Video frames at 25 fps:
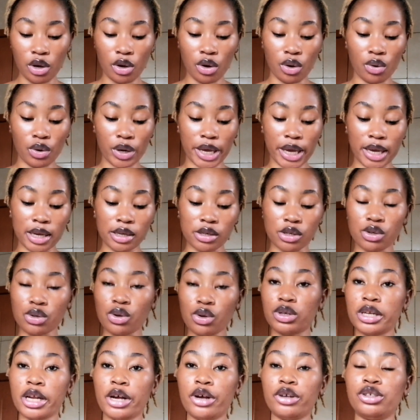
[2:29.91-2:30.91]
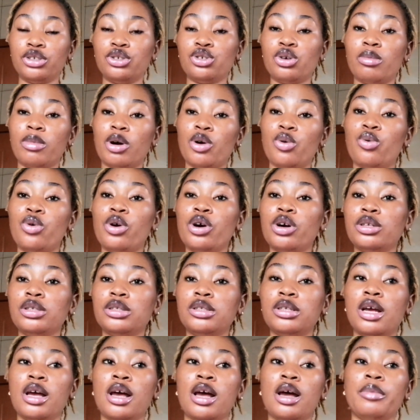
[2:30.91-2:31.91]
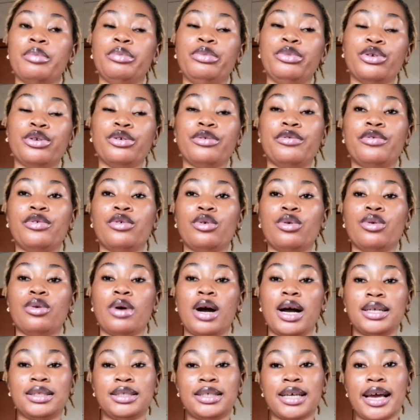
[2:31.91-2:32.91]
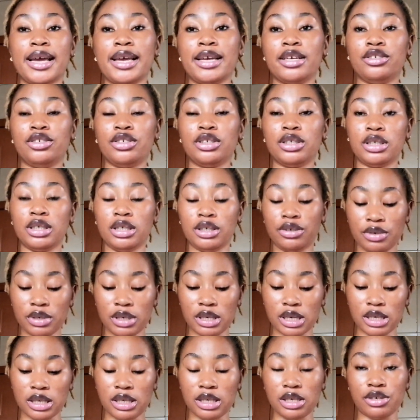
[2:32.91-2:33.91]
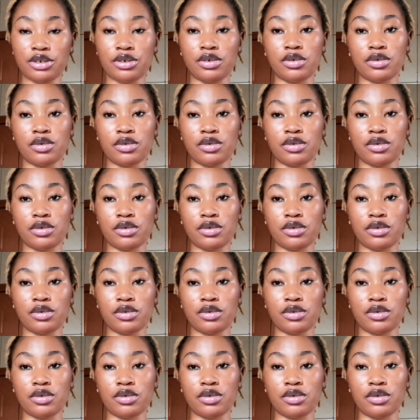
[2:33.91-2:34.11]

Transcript: Okay, so now the number one beautiful anti-aging ingredient is